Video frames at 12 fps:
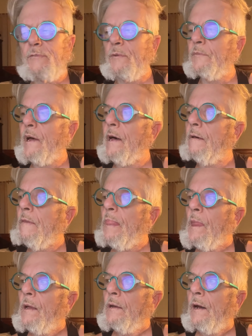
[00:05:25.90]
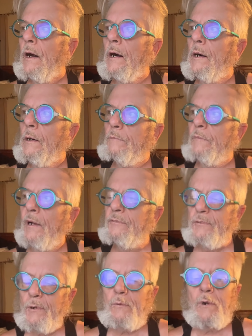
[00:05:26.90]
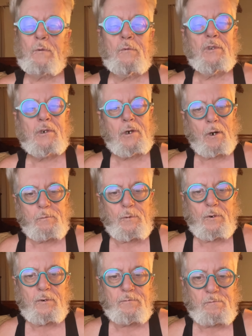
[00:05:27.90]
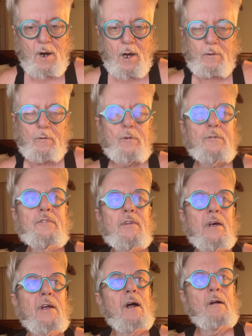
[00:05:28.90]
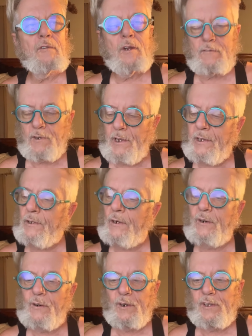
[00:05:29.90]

from that. Um, I still work with a couple of models that I'll never let go,